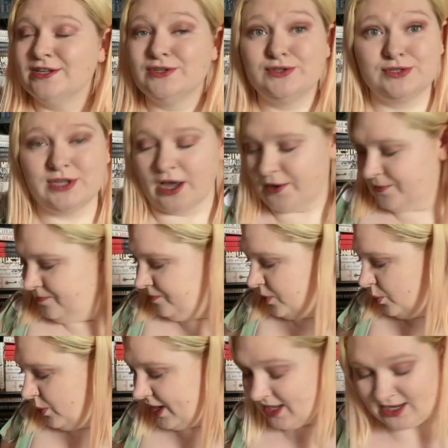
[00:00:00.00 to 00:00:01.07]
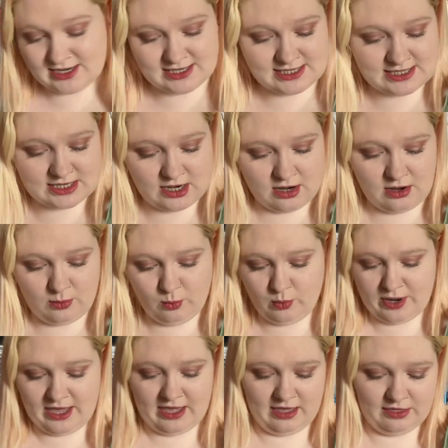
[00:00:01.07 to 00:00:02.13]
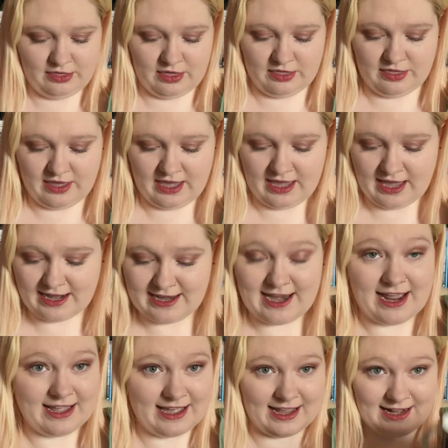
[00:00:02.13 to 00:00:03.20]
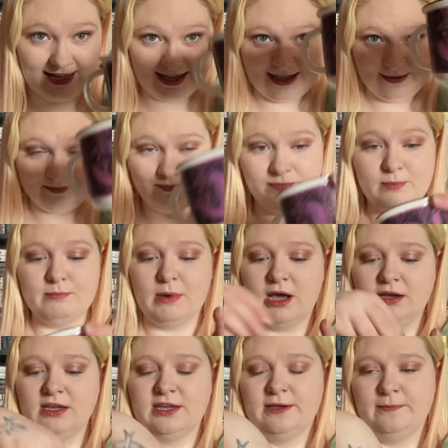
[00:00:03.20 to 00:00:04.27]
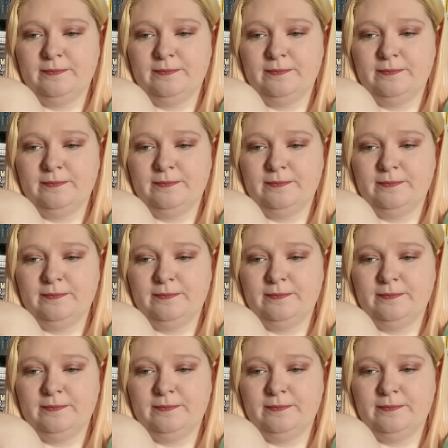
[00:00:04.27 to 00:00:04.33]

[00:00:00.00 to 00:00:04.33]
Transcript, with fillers: So we're gonna start with the NetGalley mug.